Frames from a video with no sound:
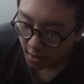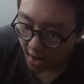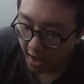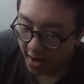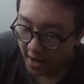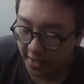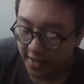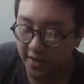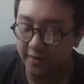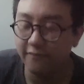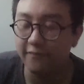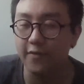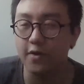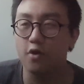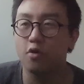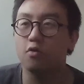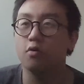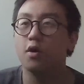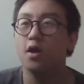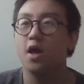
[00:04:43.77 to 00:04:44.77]
And I did
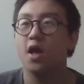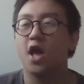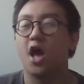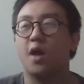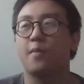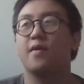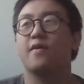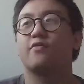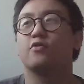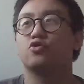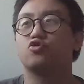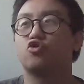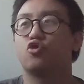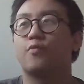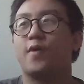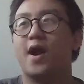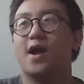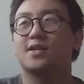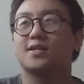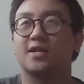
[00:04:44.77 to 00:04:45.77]
feel a bit of a
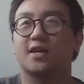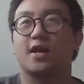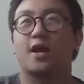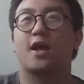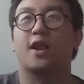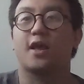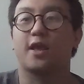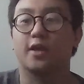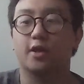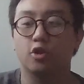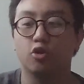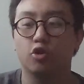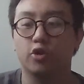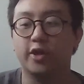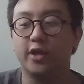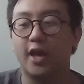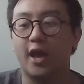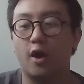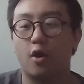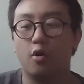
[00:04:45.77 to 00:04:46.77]
drawback, like
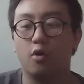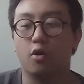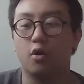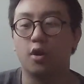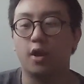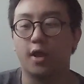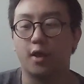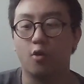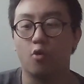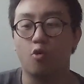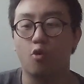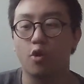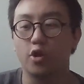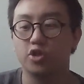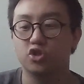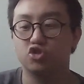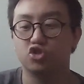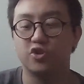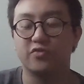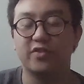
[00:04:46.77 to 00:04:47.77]
looking at, like going
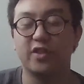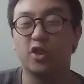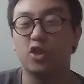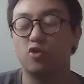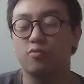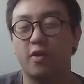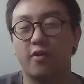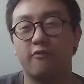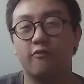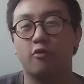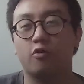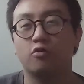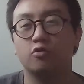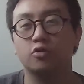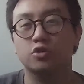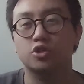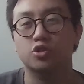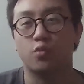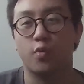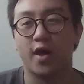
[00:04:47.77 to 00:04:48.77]
shifting through my
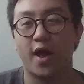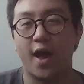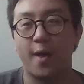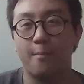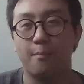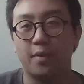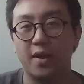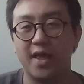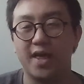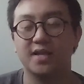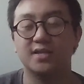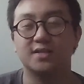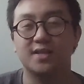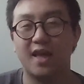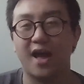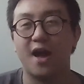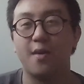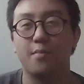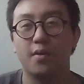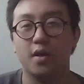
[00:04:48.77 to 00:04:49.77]
phone to where I placed the
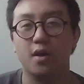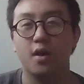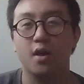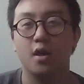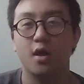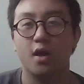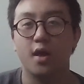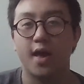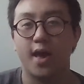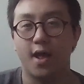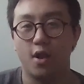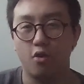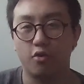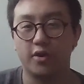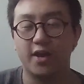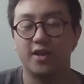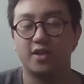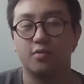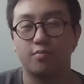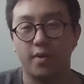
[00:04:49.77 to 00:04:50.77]
app, and
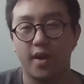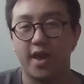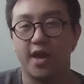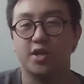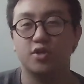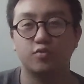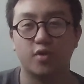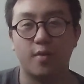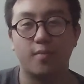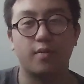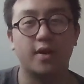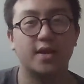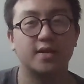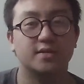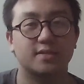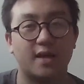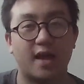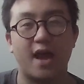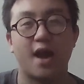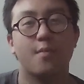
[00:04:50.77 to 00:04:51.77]
looking at the page where I
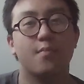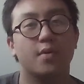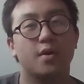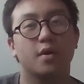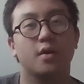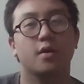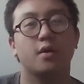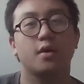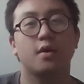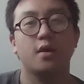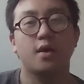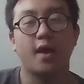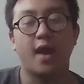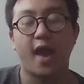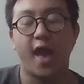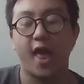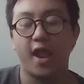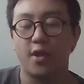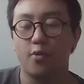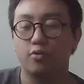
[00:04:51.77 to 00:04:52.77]
placed the app,
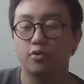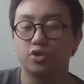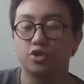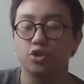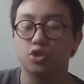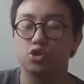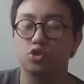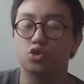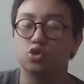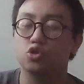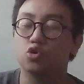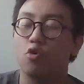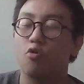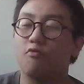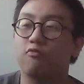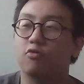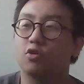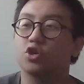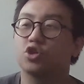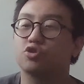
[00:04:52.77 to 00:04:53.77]
and it was just so
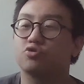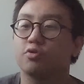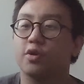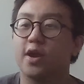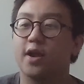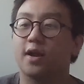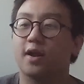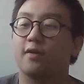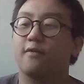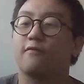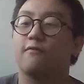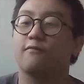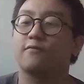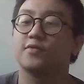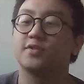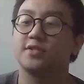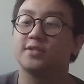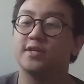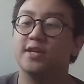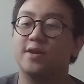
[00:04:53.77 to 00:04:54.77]
frustrating, like
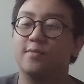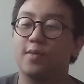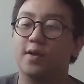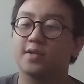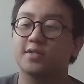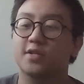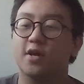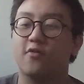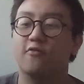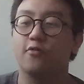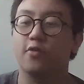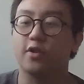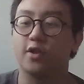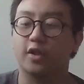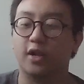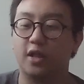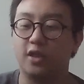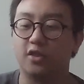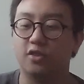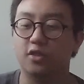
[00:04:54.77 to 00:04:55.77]
seeing myself in
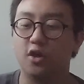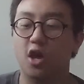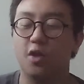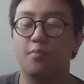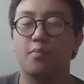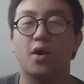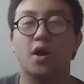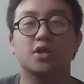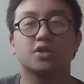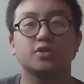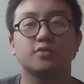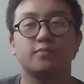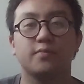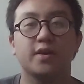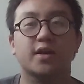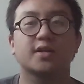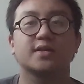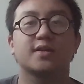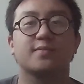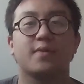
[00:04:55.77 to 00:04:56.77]
like a third person
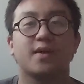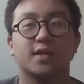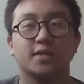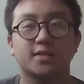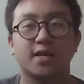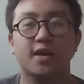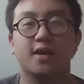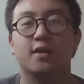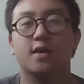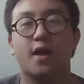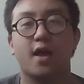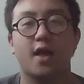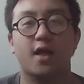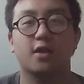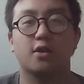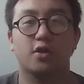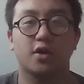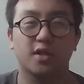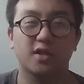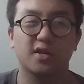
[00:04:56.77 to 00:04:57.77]
bit because I meditate and